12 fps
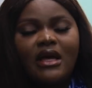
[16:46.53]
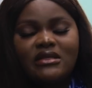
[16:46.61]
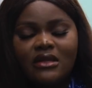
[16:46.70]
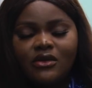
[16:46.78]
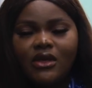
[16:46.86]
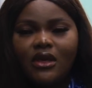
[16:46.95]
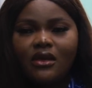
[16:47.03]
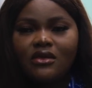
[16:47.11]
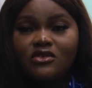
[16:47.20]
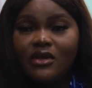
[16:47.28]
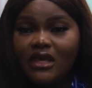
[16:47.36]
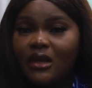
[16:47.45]
I said, okay.
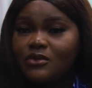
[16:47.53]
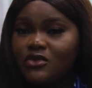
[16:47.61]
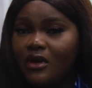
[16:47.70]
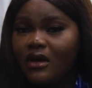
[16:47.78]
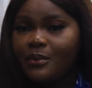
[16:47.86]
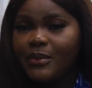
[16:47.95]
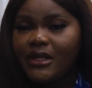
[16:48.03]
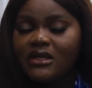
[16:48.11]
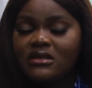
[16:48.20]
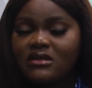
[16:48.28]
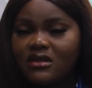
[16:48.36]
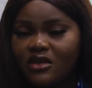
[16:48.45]
So I came to our
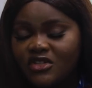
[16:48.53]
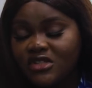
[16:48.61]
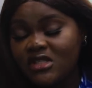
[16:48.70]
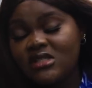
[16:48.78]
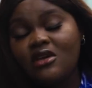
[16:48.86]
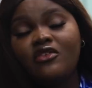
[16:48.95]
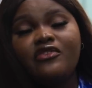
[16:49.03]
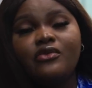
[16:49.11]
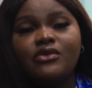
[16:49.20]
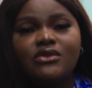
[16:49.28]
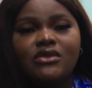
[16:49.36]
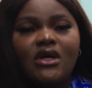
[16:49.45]
place because they sell
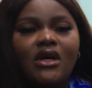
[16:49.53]
food.